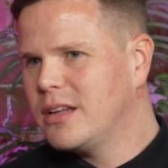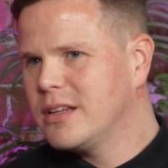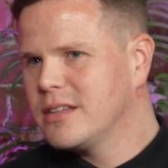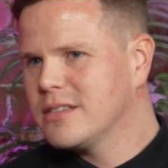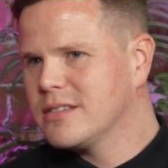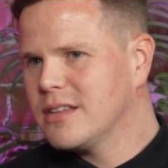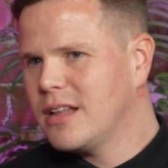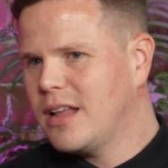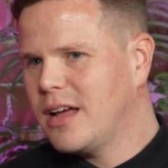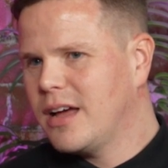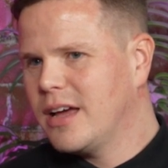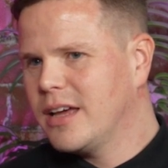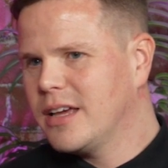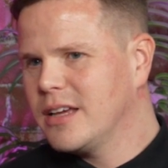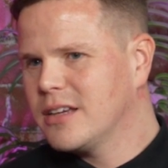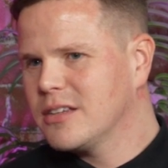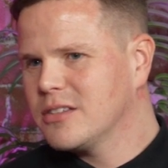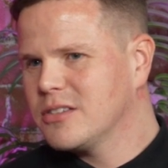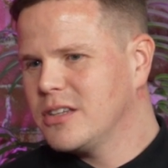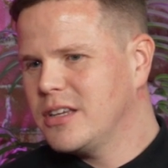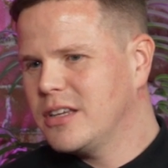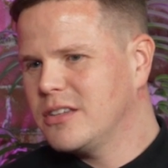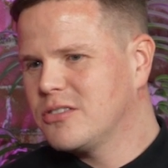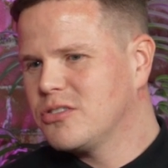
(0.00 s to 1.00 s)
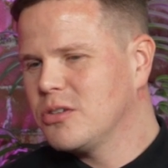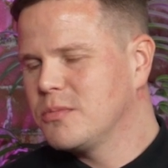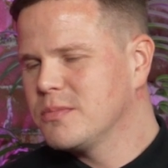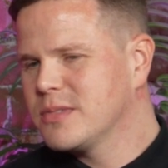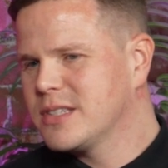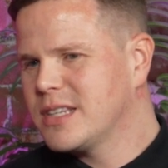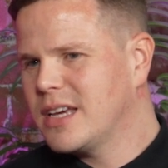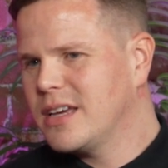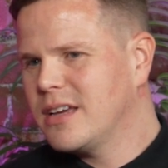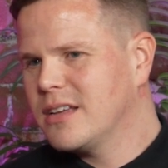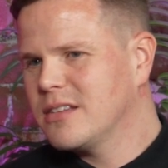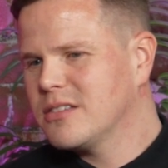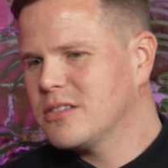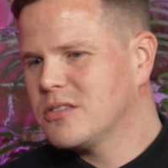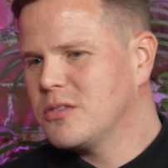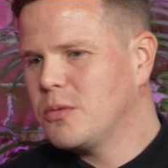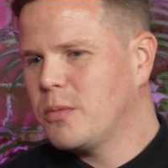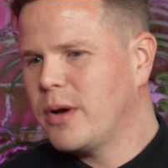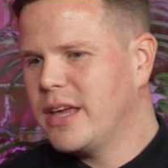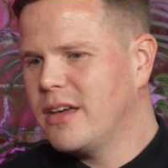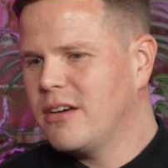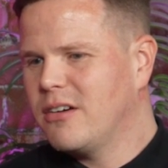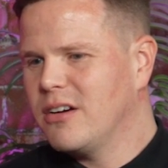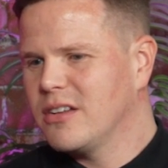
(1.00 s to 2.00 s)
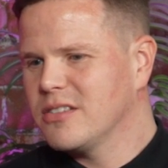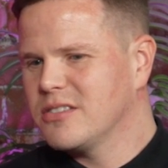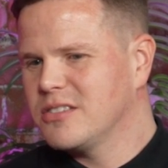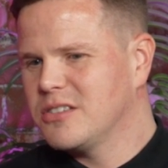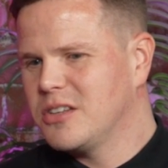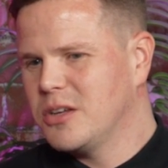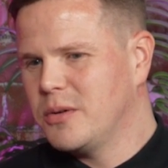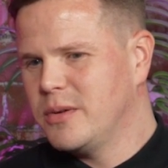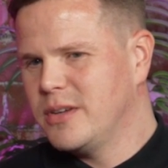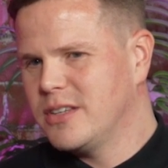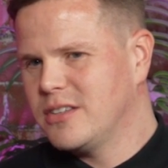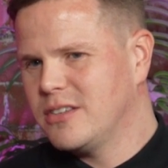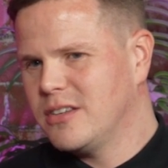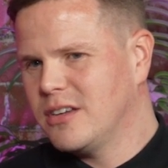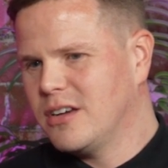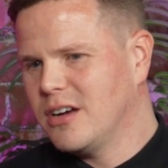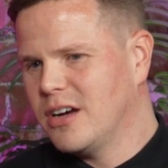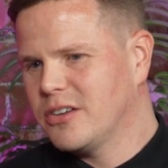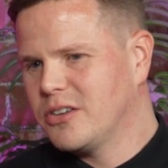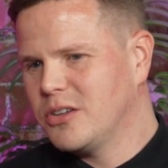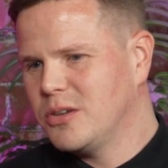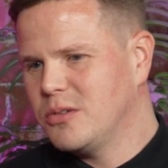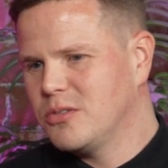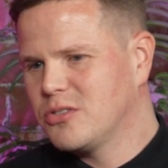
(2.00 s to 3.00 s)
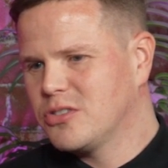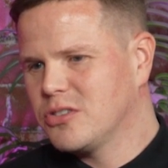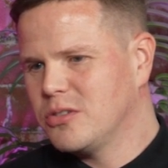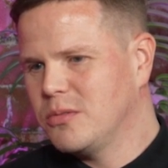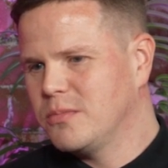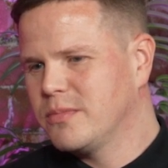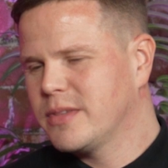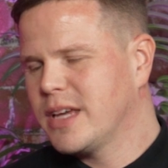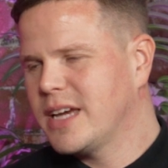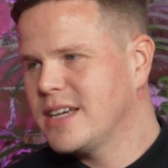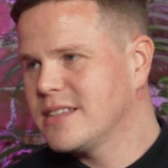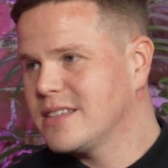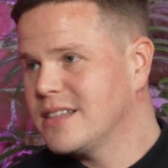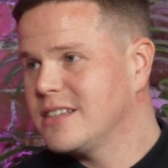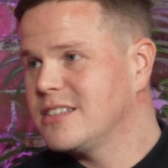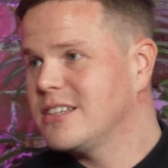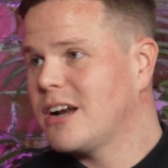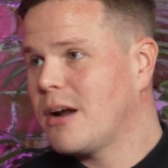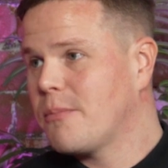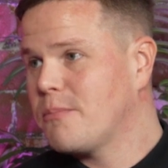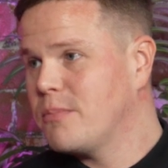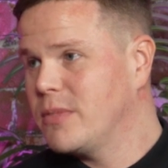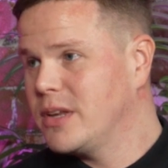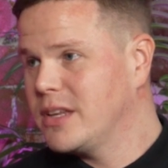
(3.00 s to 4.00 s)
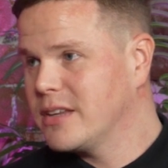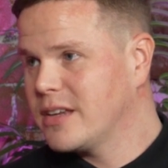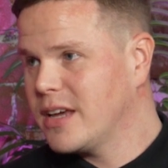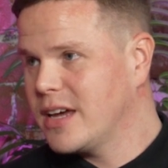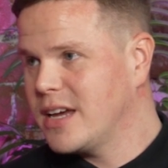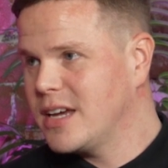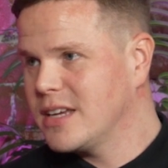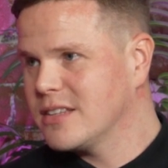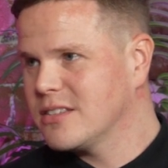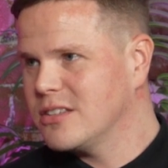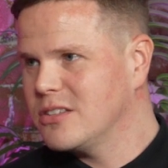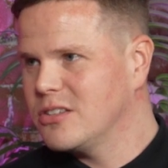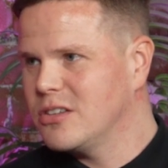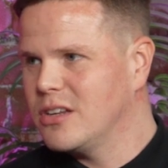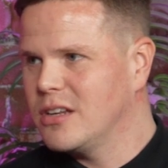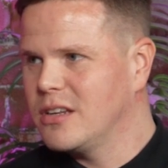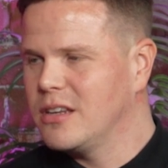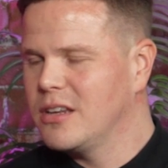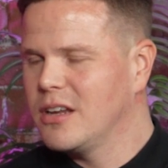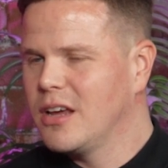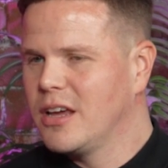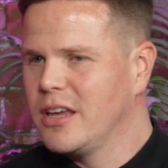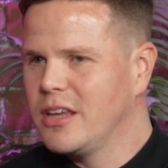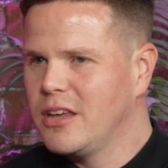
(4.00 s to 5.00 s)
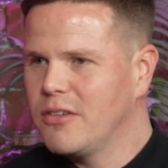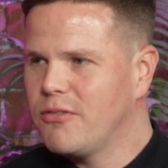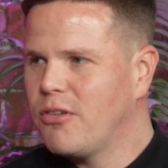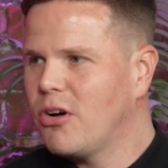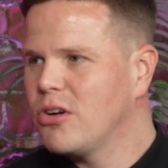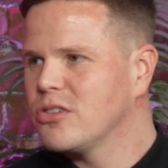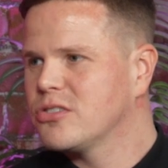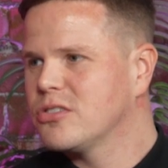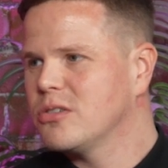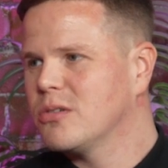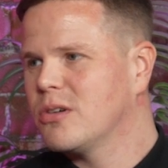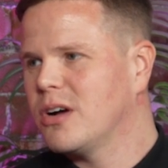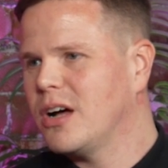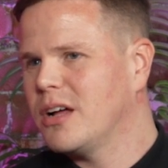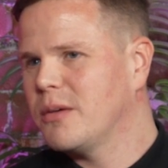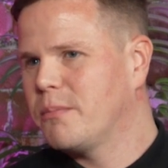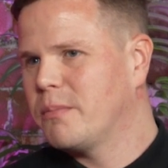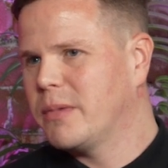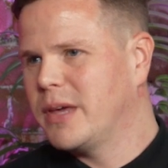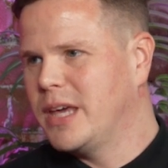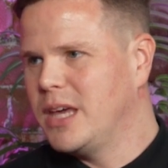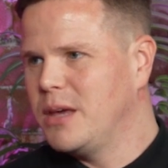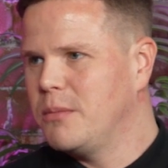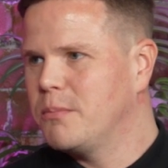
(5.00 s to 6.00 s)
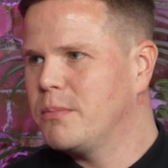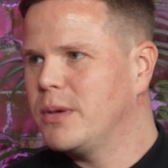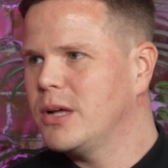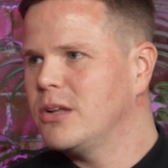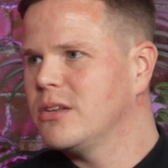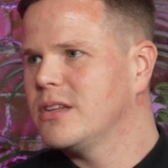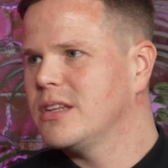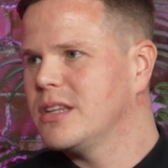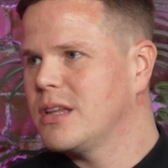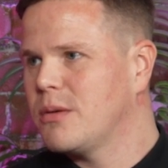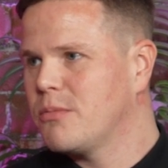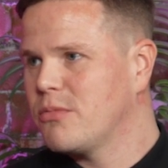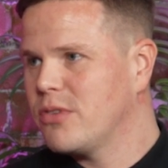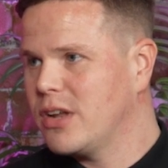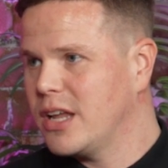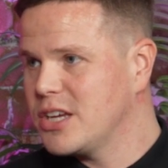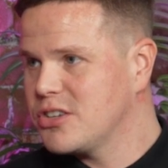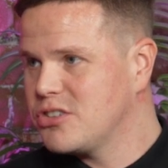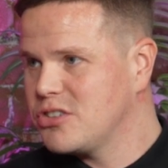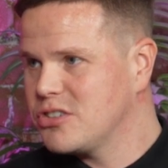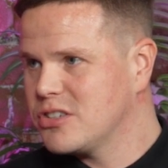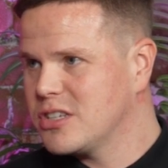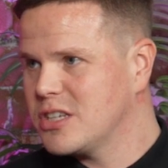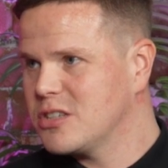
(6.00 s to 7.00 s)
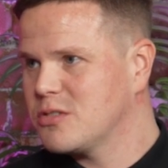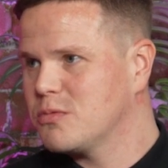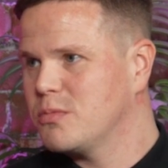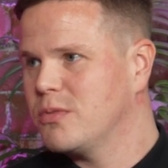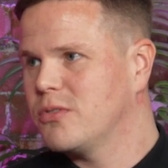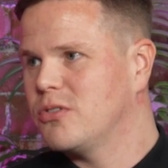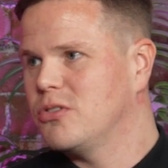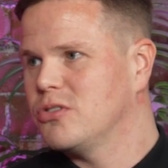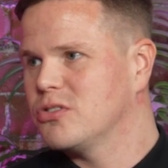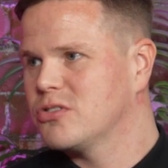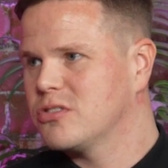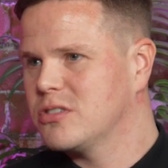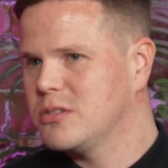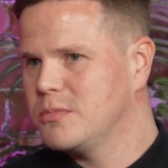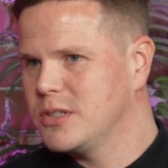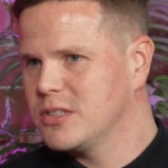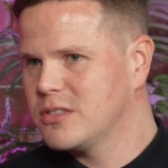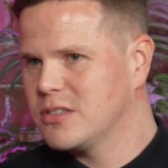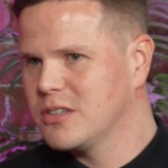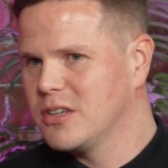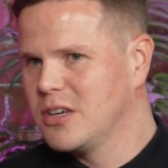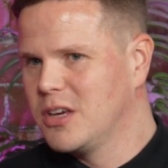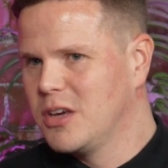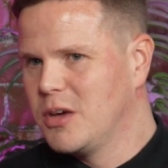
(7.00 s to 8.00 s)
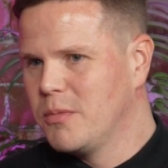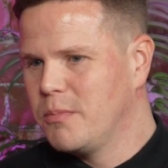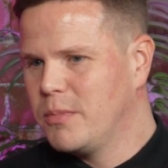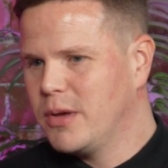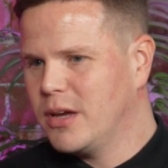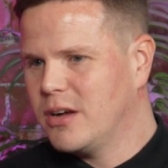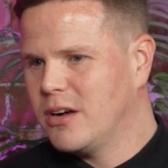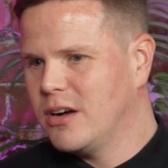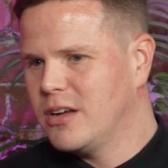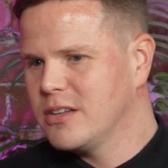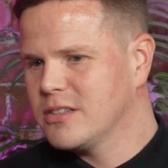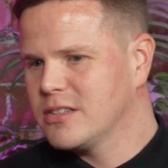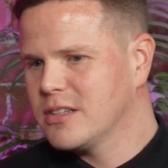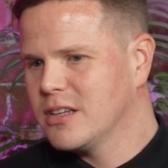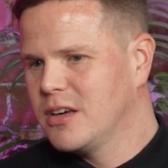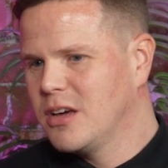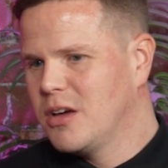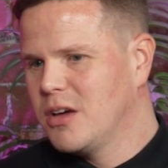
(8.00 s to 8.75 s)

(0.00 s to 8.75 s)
Is like the way you got to do it is you got to do some days as your admin days, and then you've also got to keep building them relationships with customers, because